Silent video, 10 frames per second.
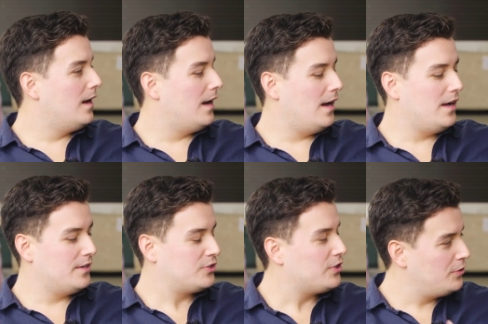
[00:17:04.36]

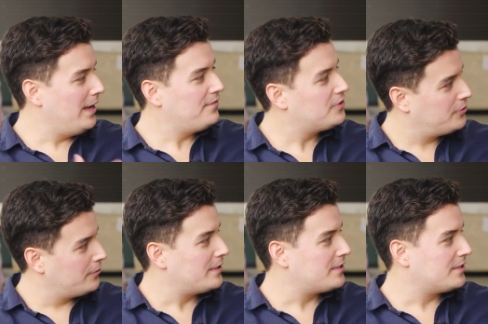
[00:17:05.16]
Uh, so you have this
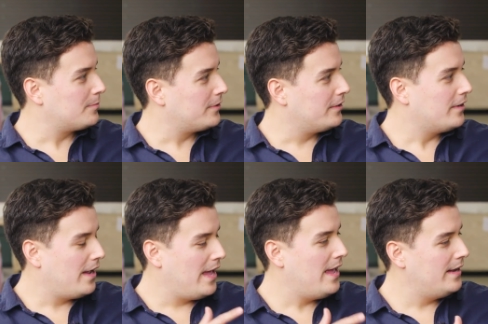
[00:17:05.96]
drone racing simulator.
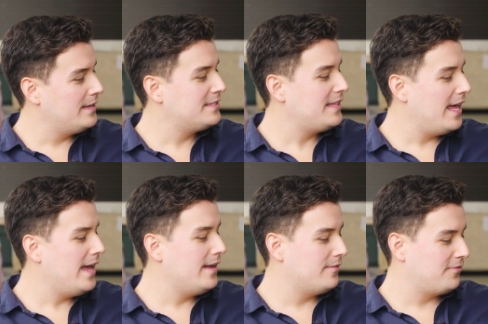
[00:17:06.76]
Yeah. And is
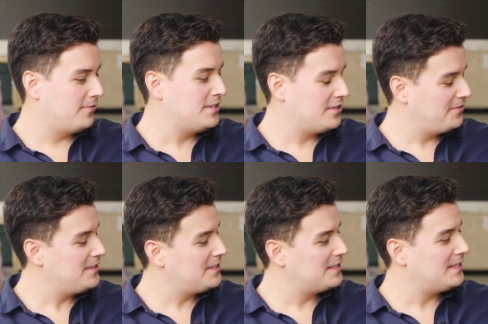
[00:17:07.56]
that is the
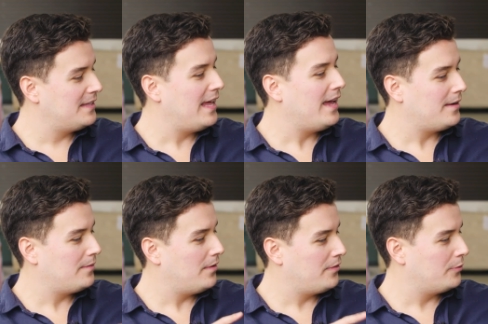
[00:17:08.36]
physics in that
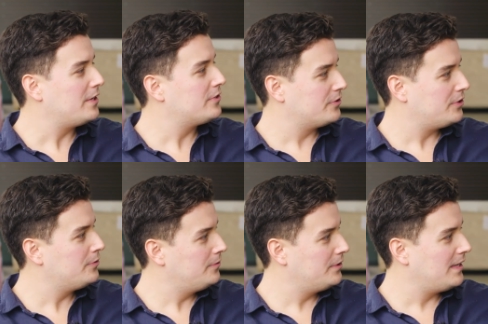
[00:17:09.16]
the Racer
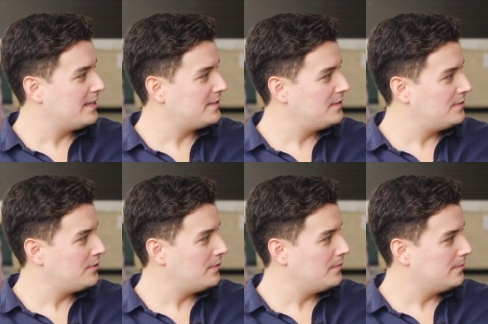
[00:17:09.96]
2, your last season drone?